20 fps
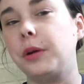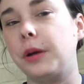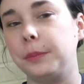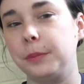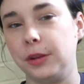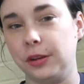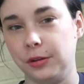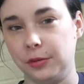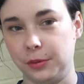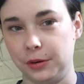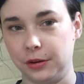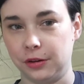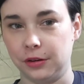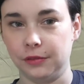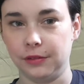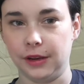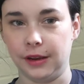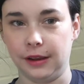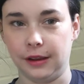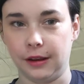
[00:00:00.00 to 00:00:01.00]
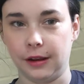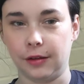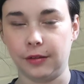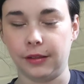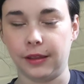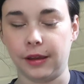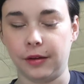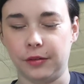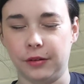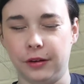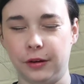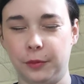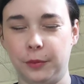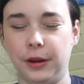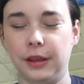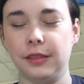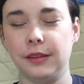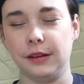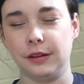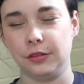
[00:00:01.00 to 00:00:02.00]
up to you when you're reading it out loud in a
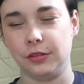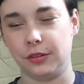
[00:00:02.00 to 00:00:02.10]
way that it